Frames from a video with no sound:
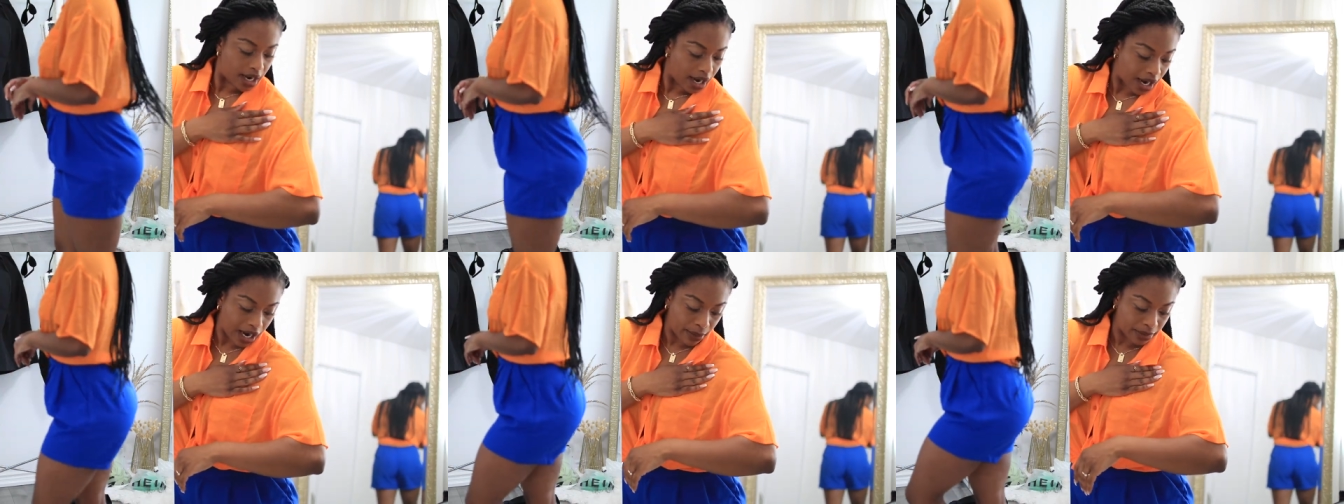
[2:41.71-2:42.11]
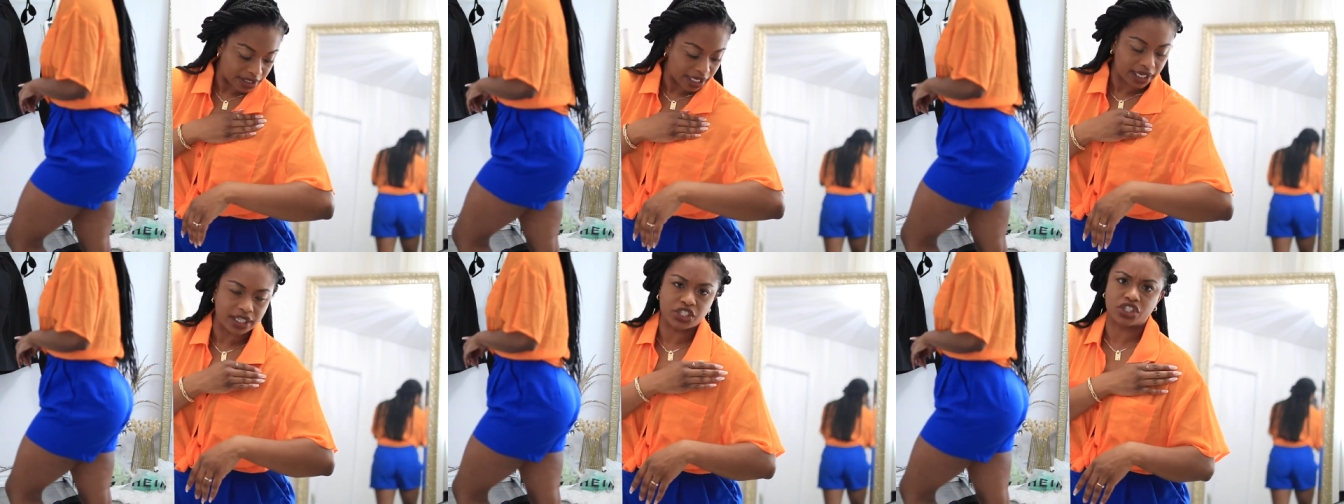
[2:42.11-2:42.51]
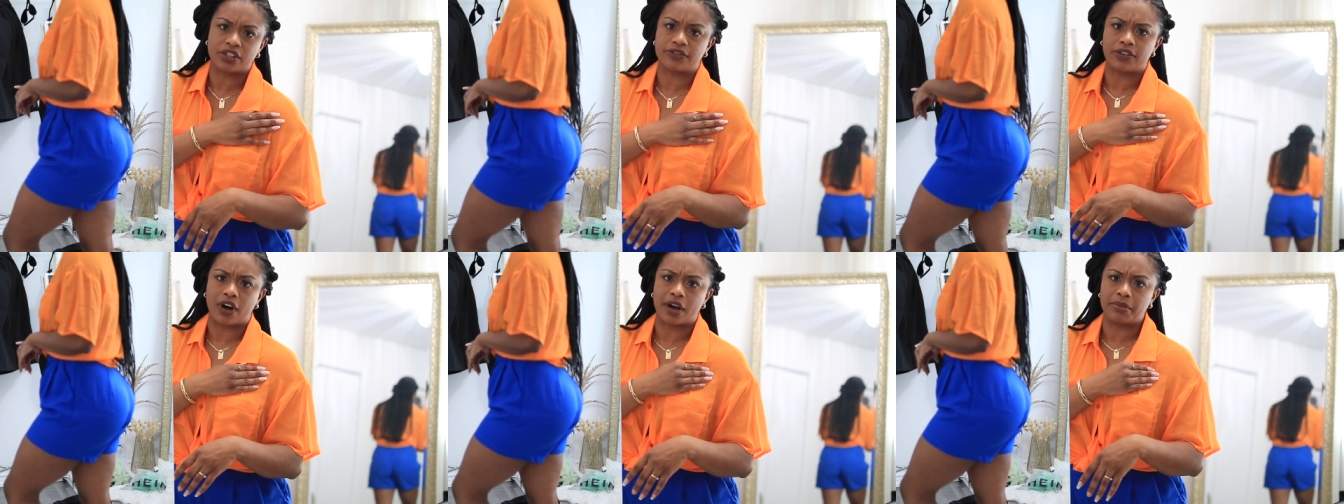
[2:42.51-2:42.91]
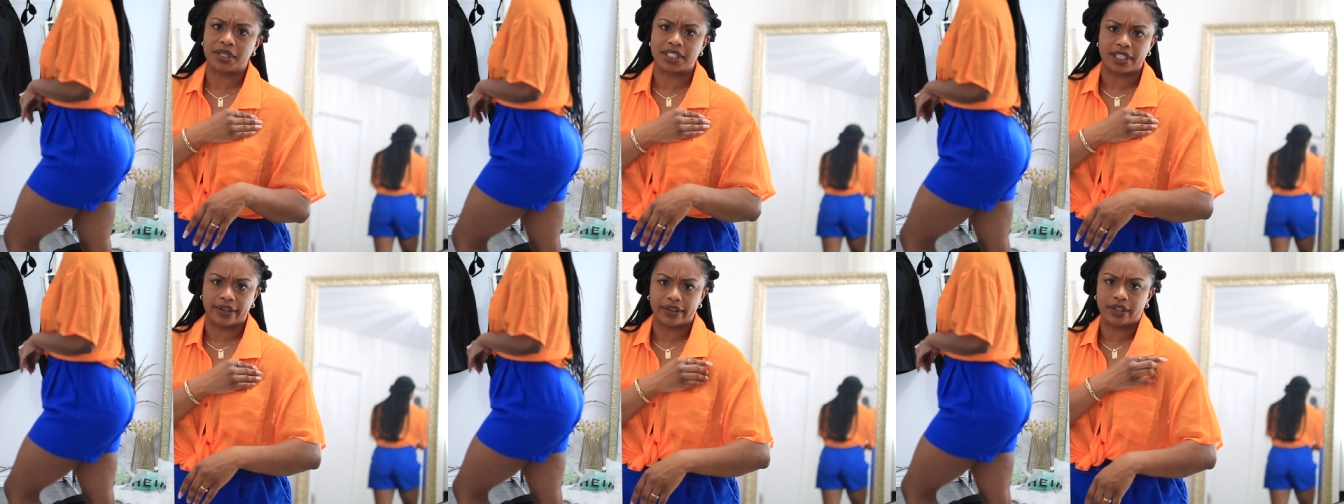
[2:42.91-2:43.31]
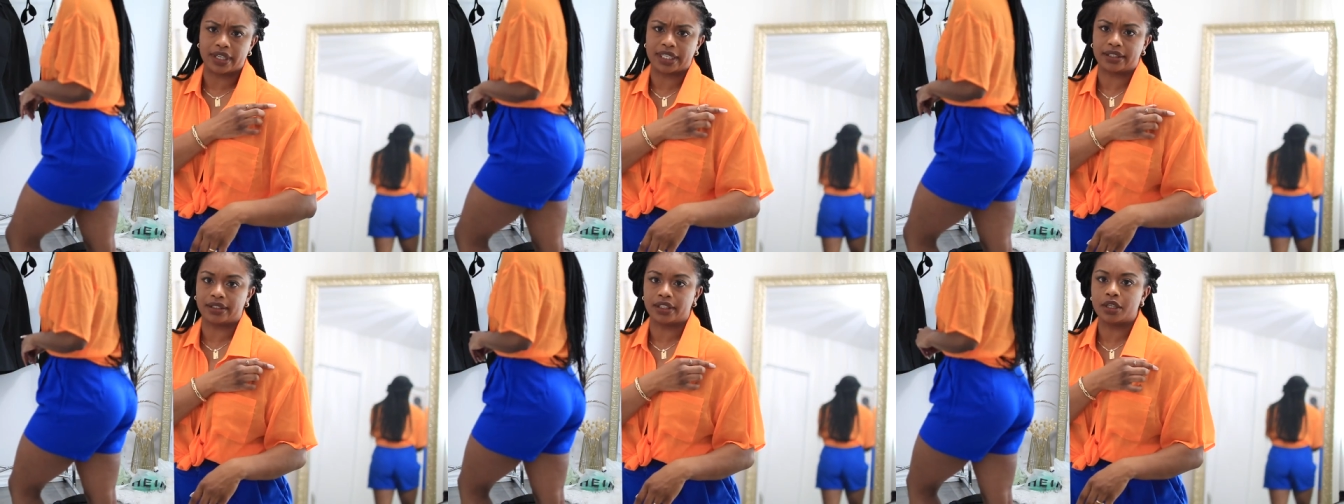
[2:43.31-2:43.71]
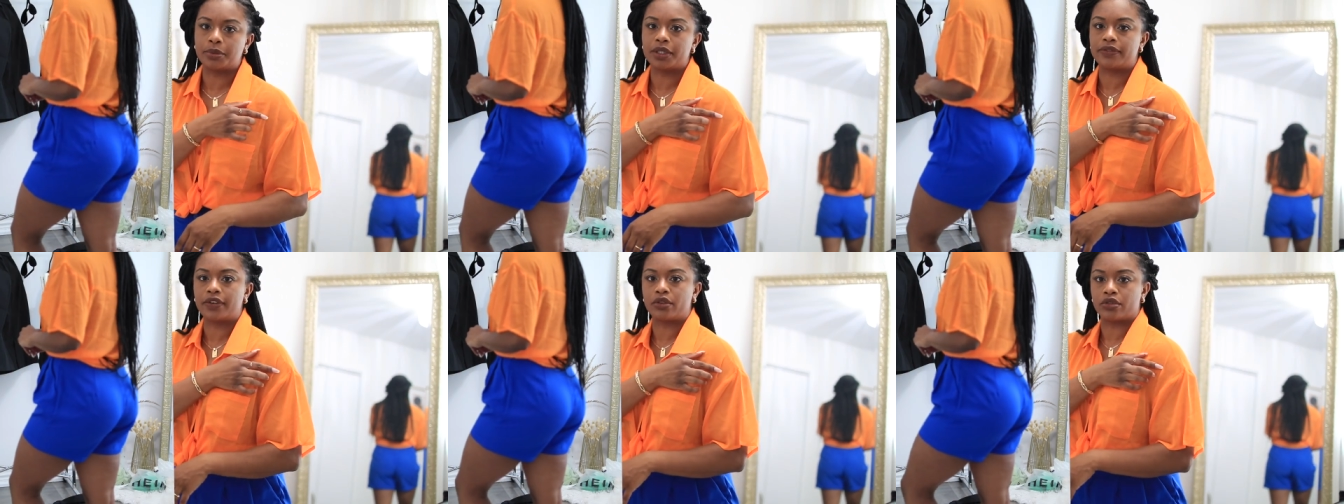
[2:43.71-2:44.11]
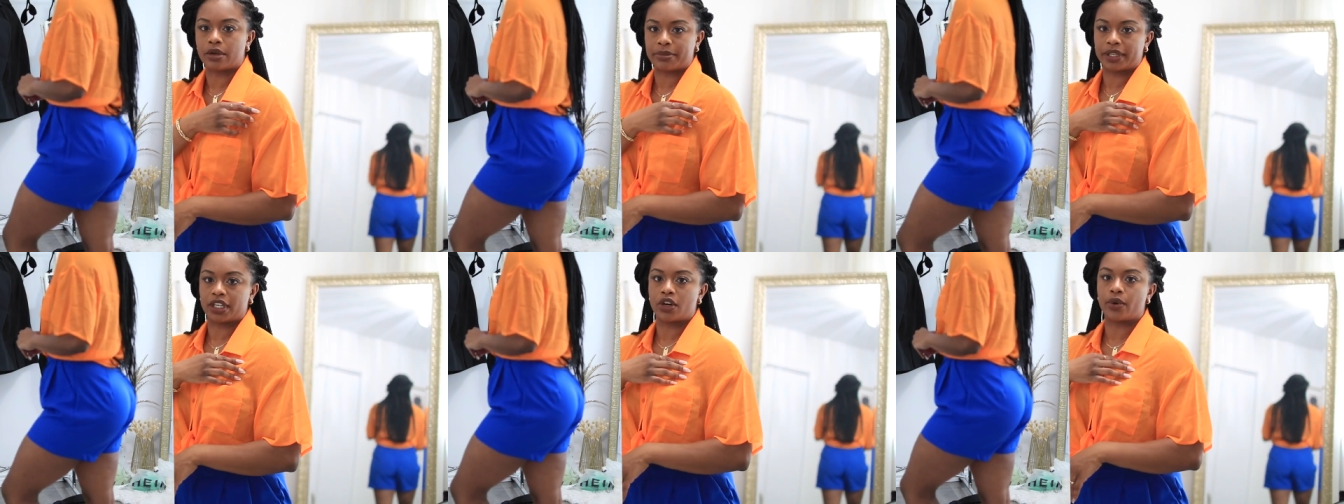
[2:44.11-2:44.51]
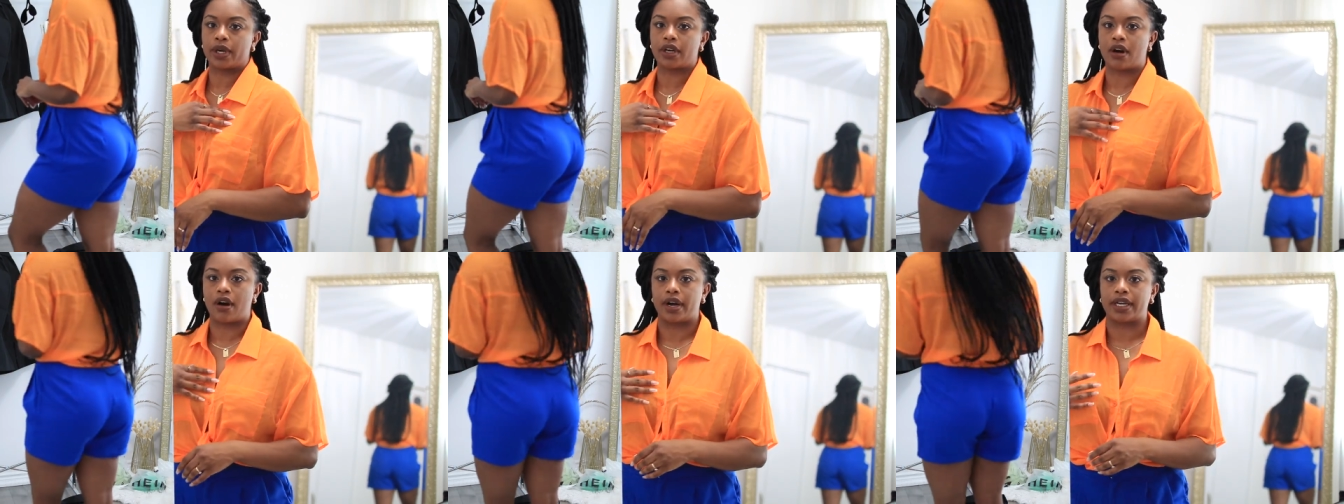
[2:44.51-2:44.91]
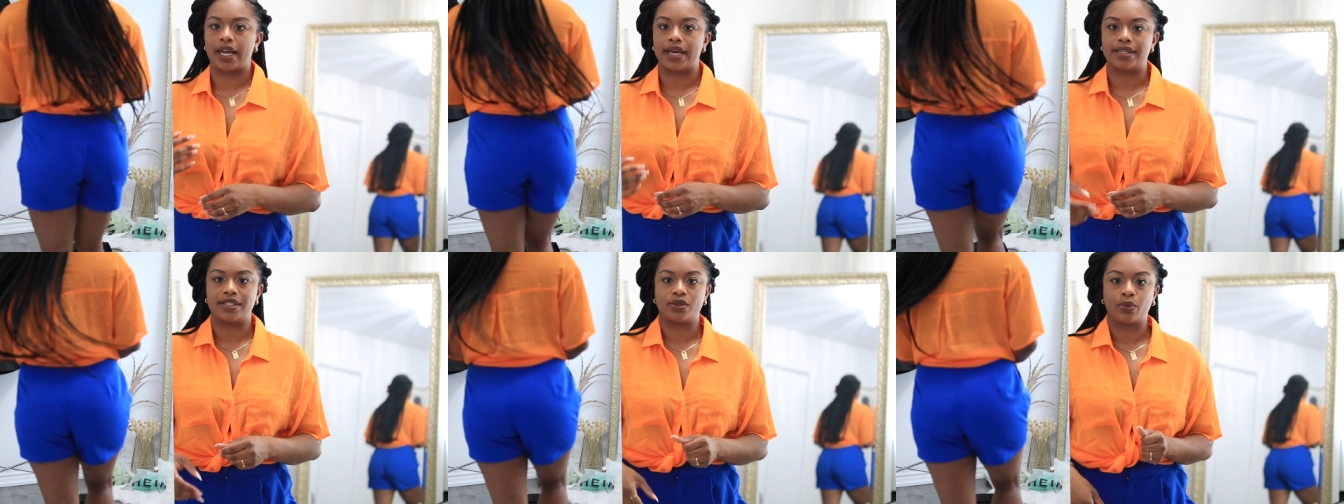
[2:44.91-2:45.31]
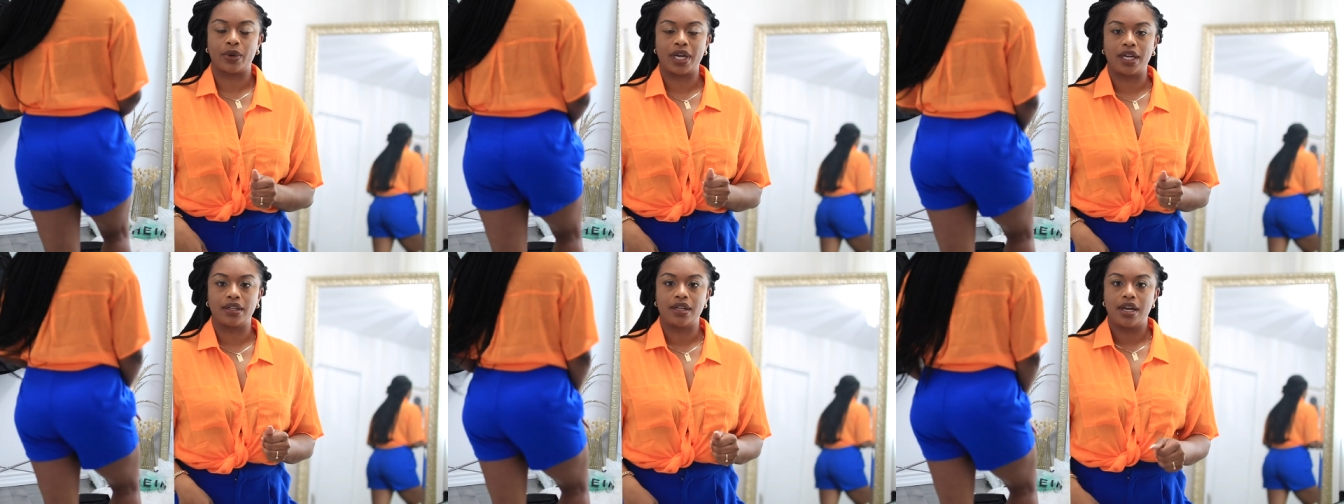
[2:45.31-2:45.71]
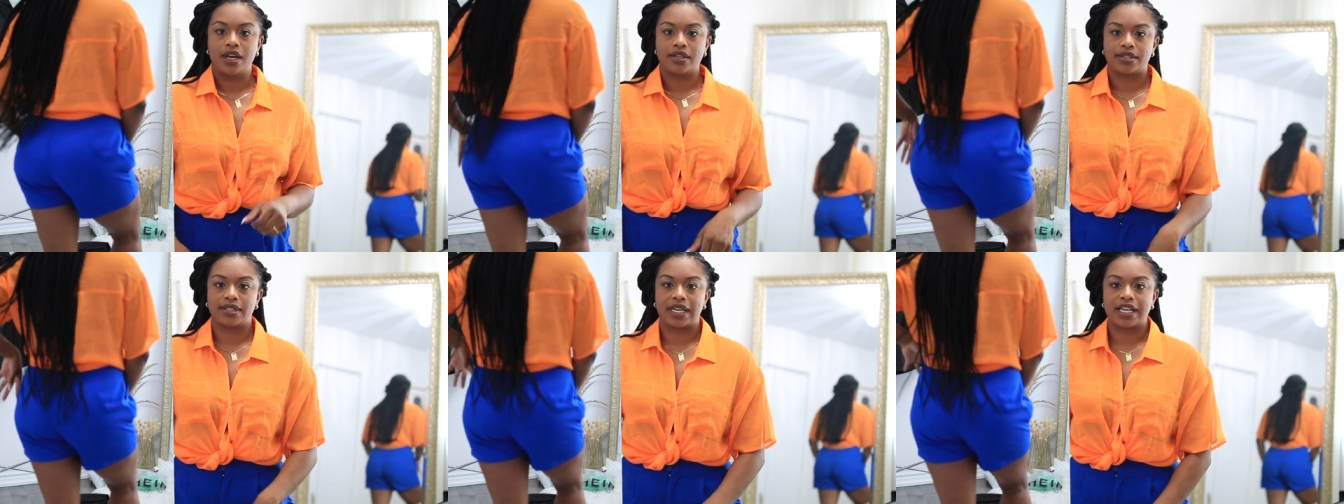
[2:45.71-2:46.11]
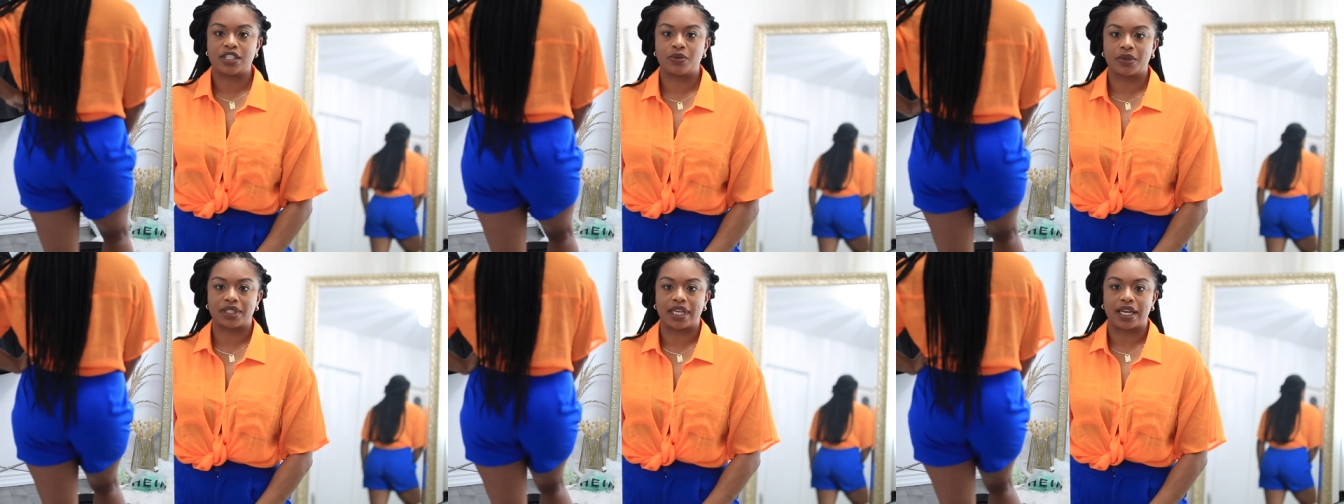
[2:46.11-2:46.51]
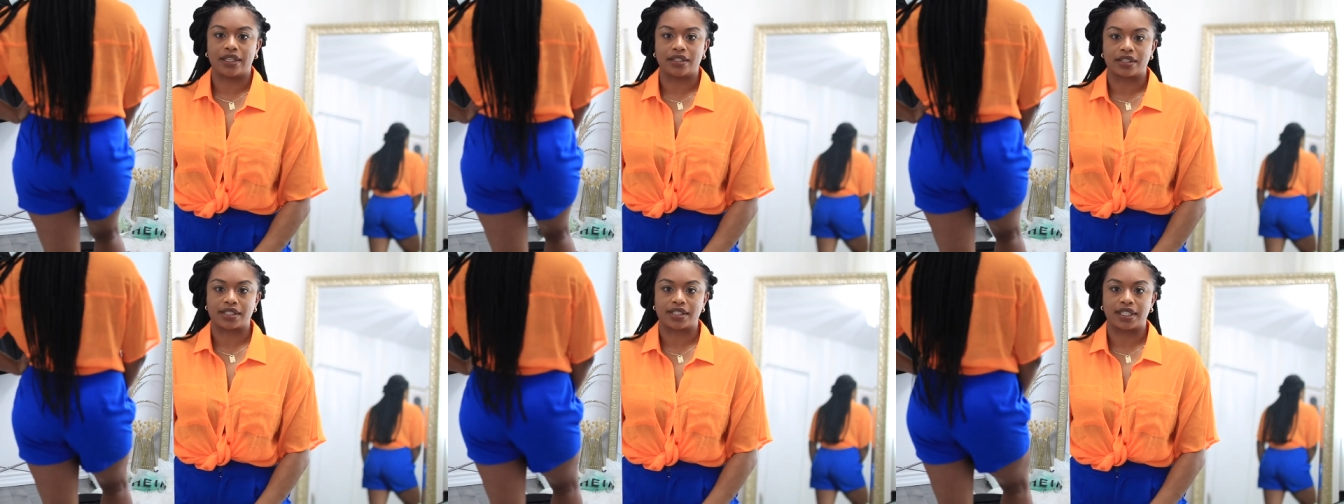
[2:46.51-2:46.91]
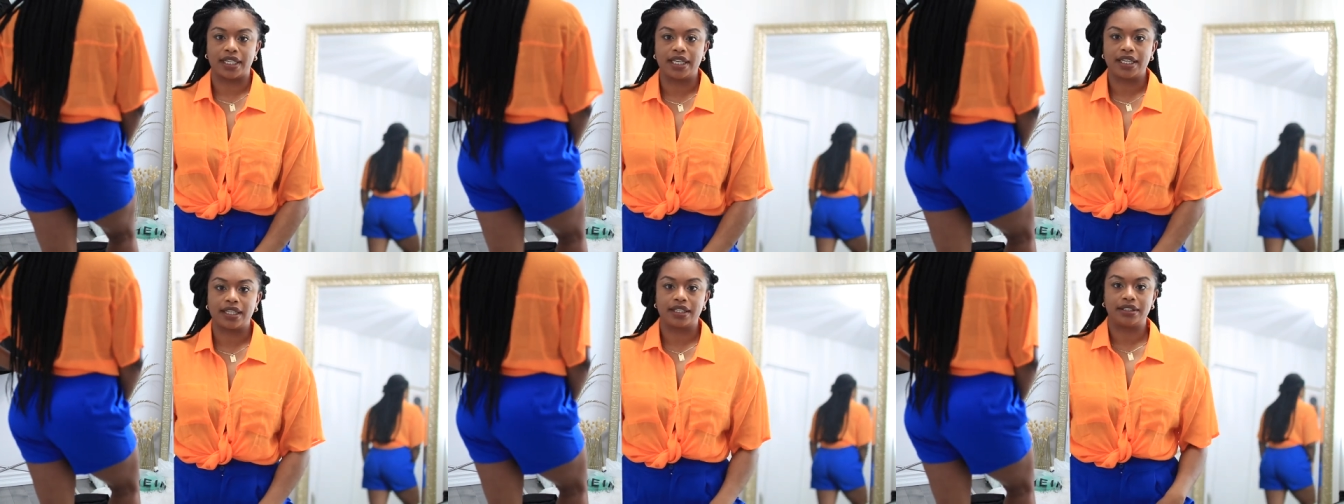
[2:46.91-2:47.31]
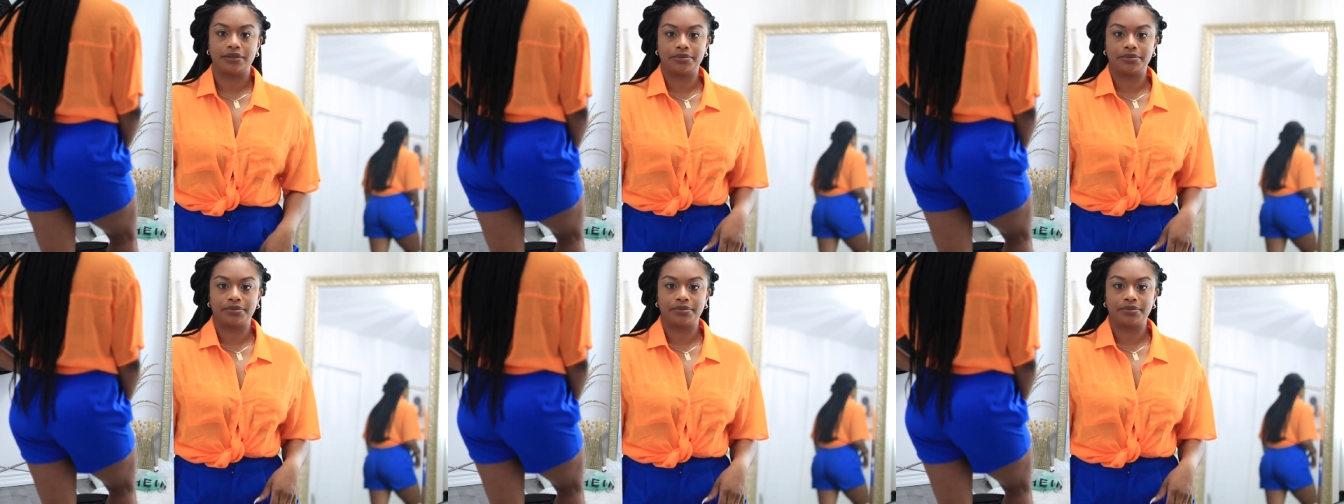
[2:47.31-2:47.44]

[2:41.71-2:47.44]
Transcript: um, it's like a chiffon material and a little bit of a ribbon going on as well. So that's what that looks like.